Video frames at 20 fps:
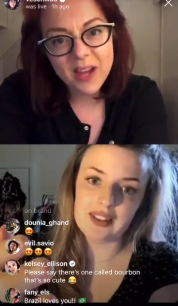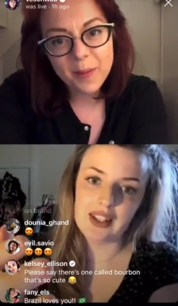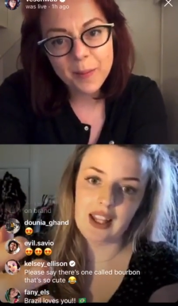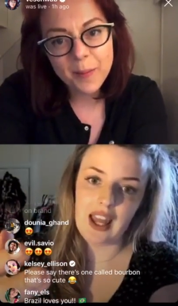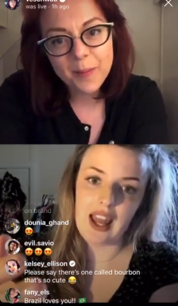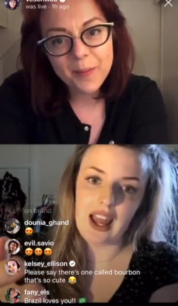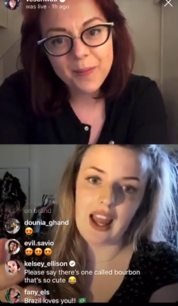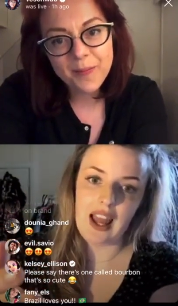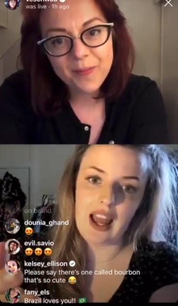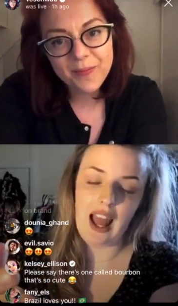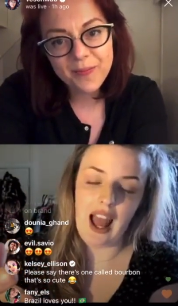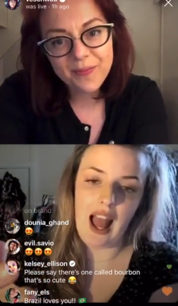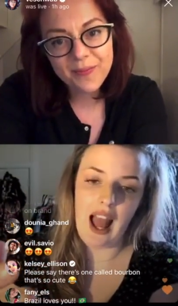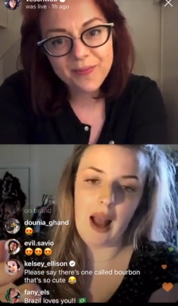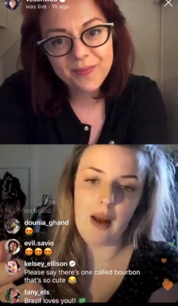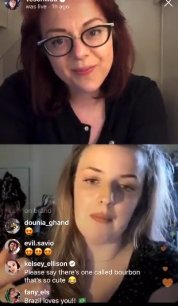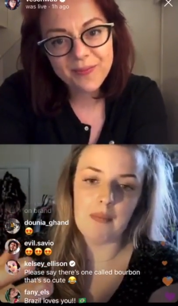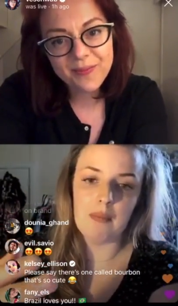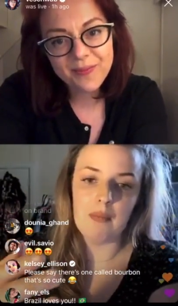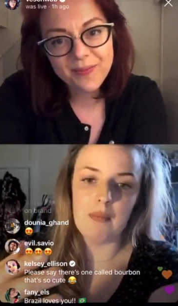Speaker 1: Yeah.
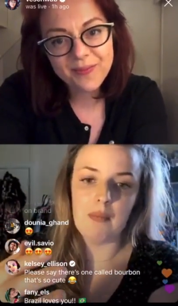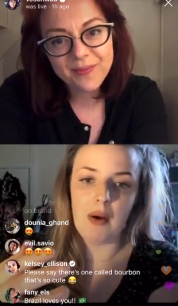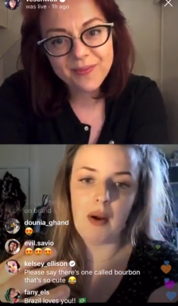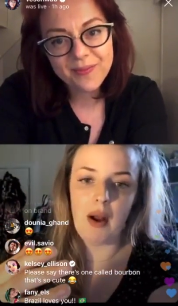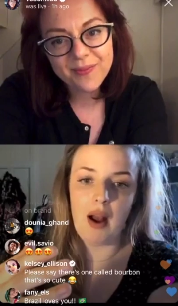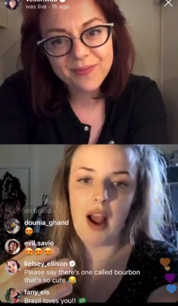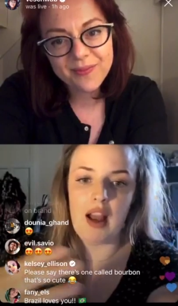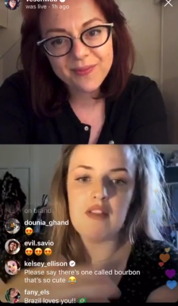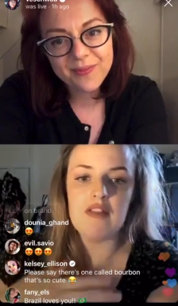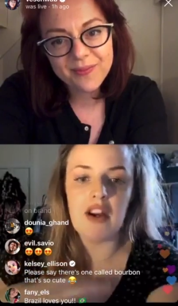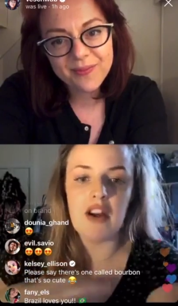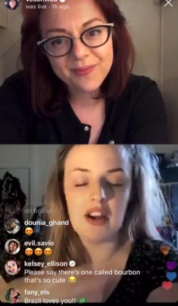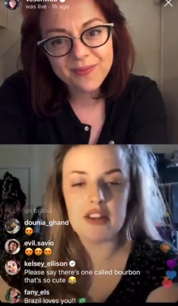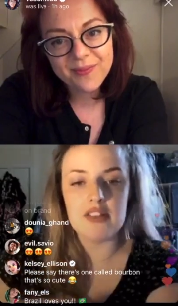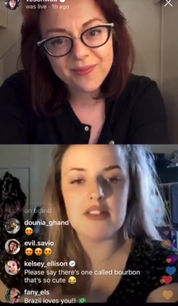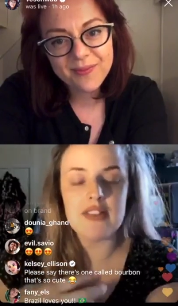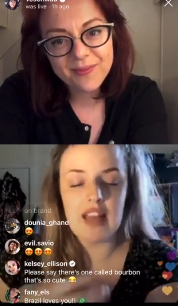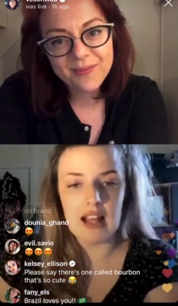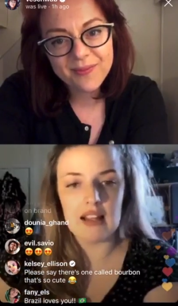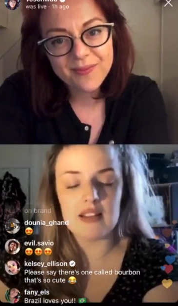Um, I have very
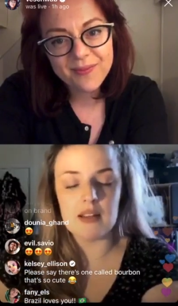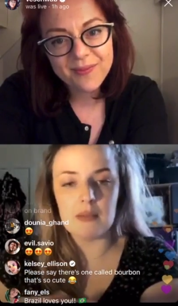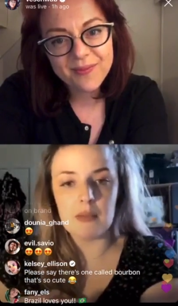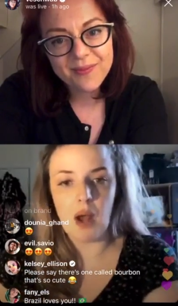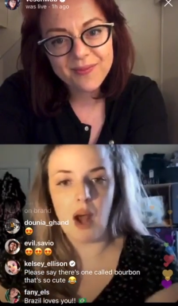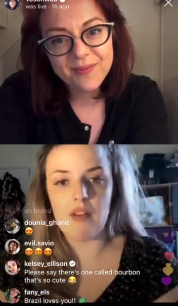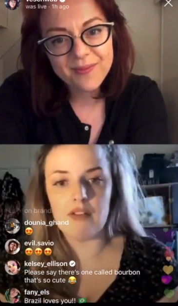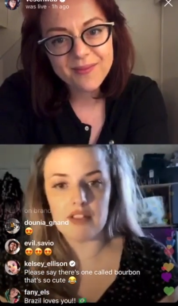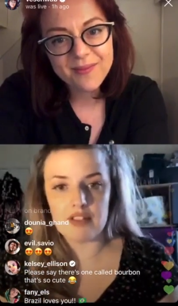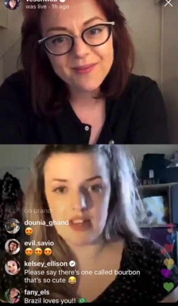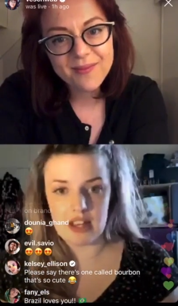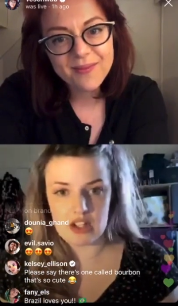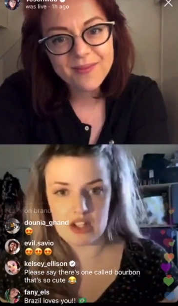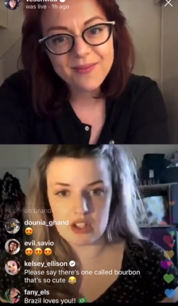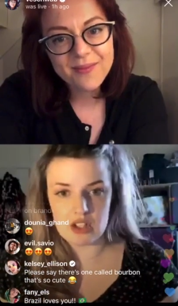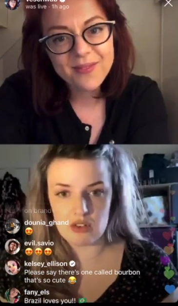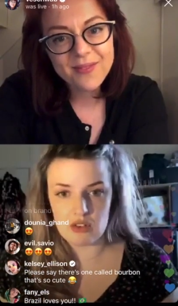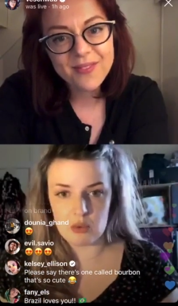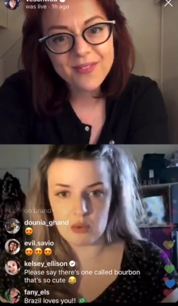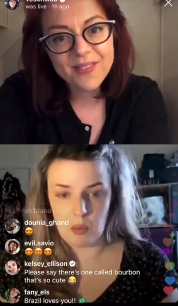seldom
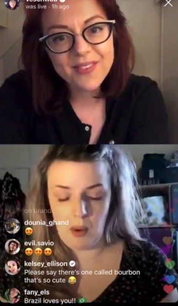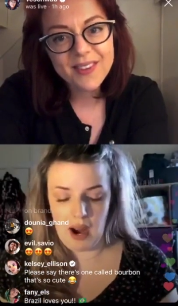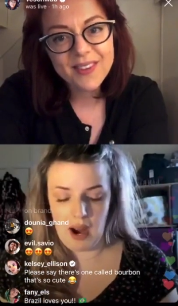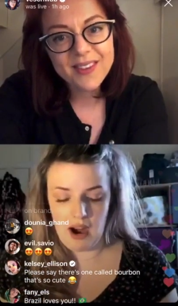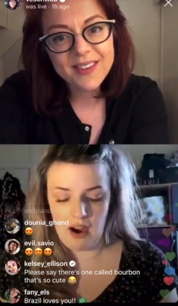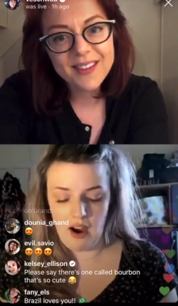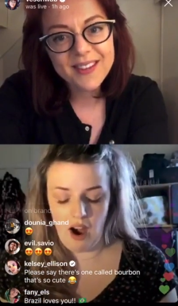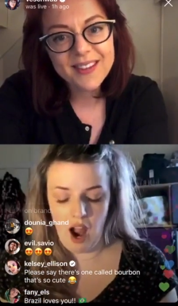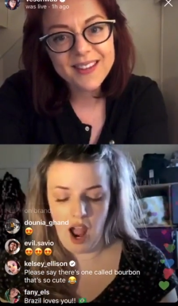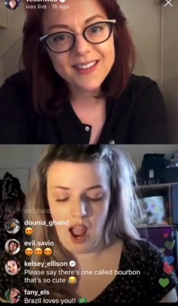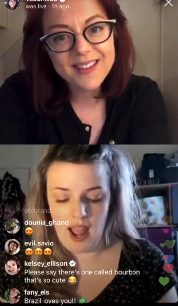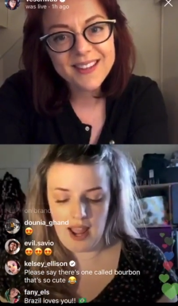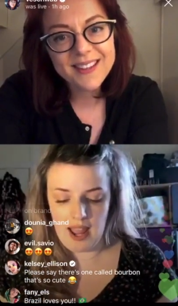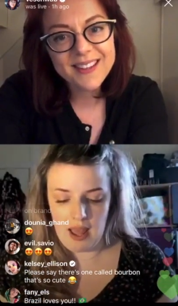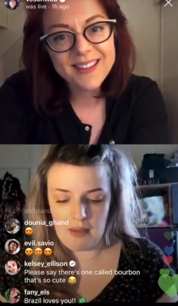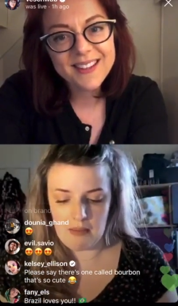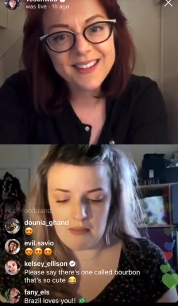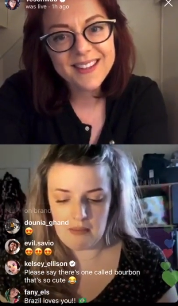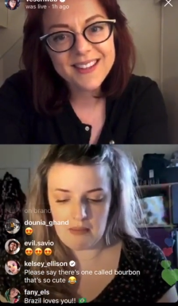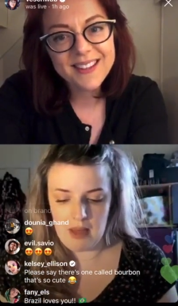conversations where I
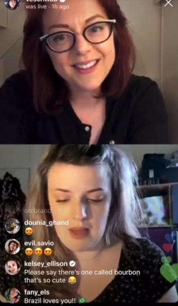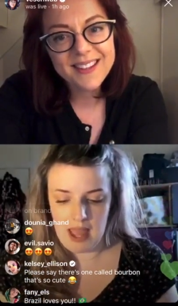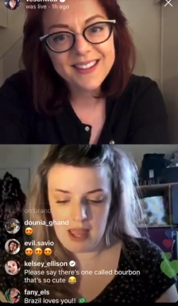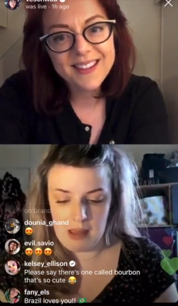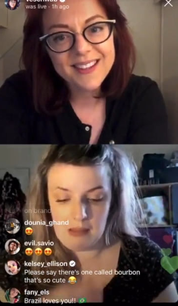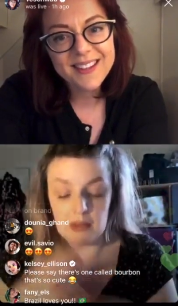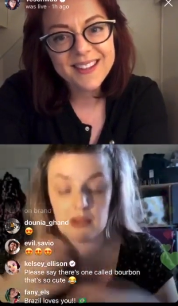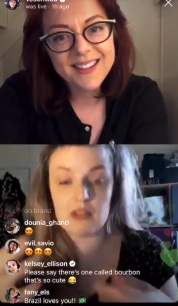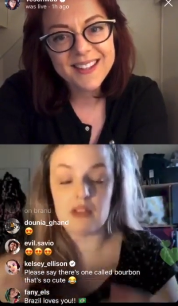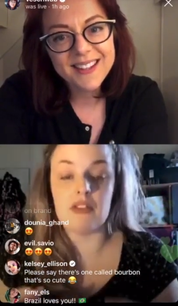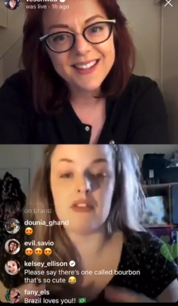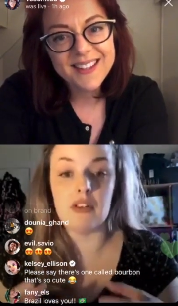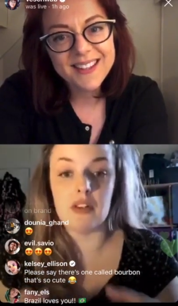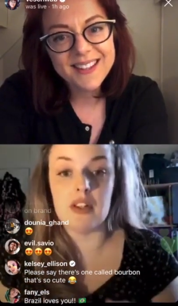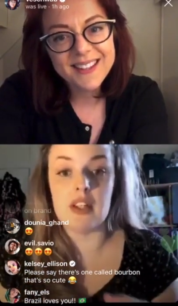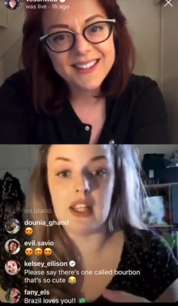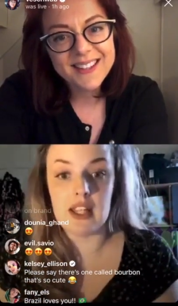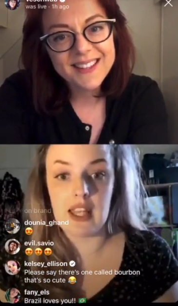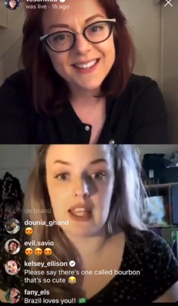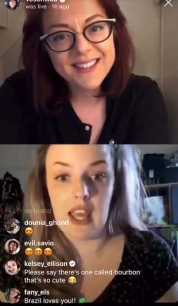am able to fully
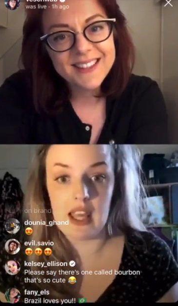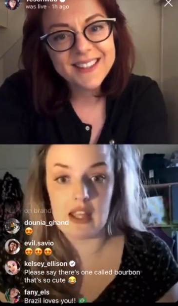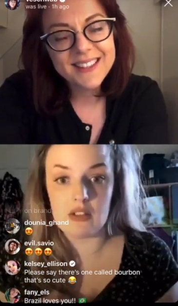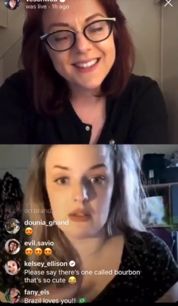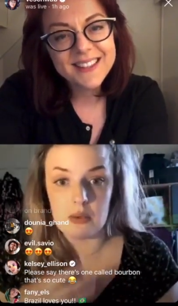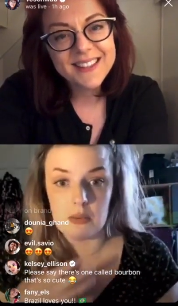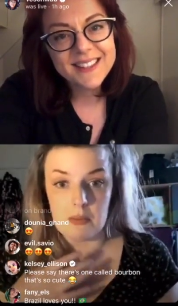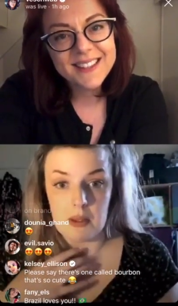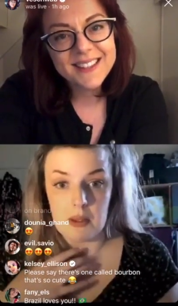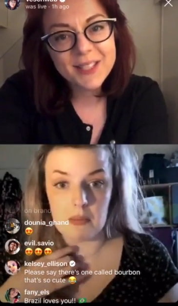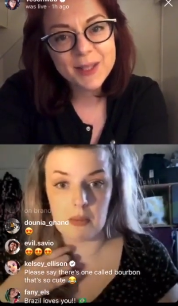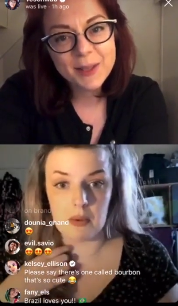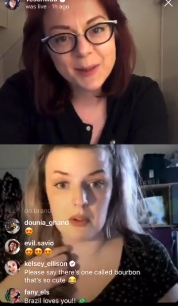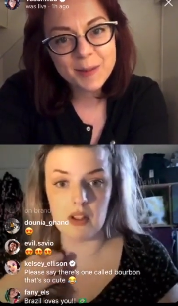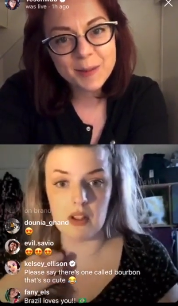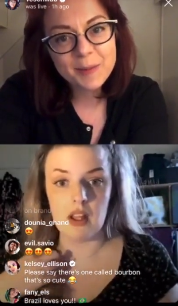engage with people.